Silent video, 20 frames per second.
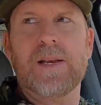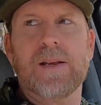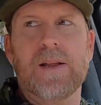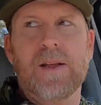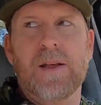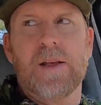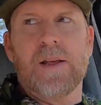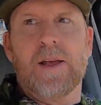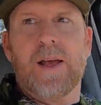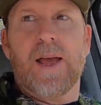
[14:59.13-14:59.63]

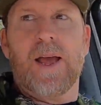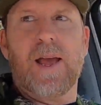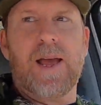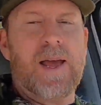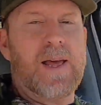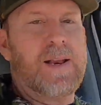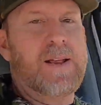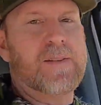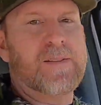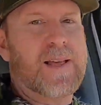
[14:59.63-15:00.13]
And,
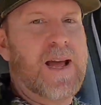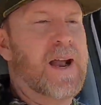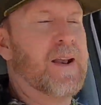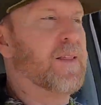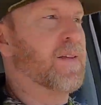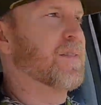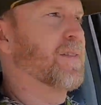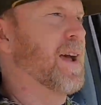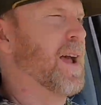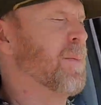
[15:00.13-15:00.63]
and it's kind
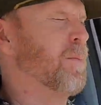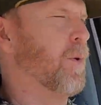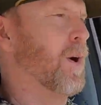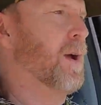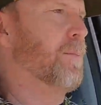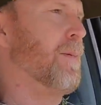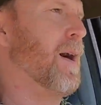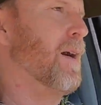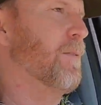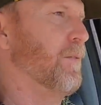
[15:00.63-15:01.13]
of the same
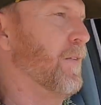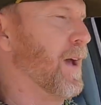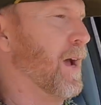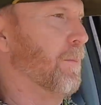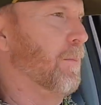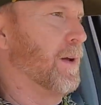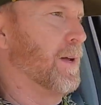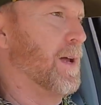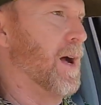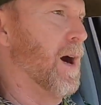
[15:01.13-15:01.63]
way at my family.